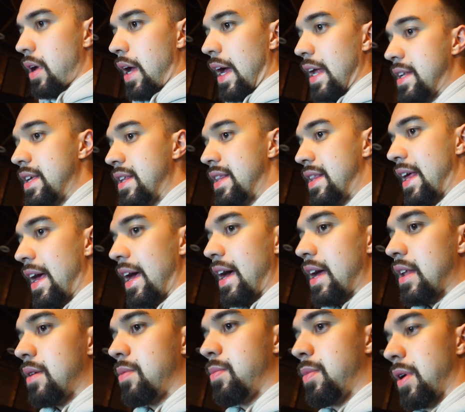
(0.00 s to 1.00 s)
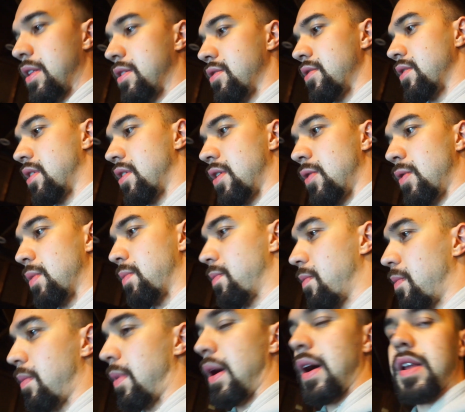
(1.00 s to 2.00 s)
I did that, but I thought, you know what,
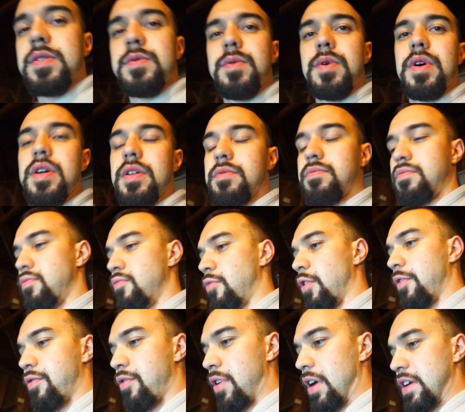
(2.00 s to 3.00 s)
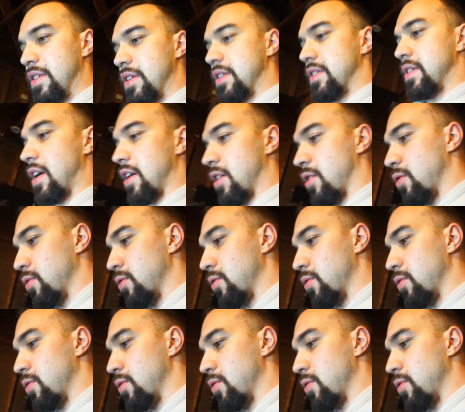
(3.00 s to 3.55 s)
might as well refresh the entire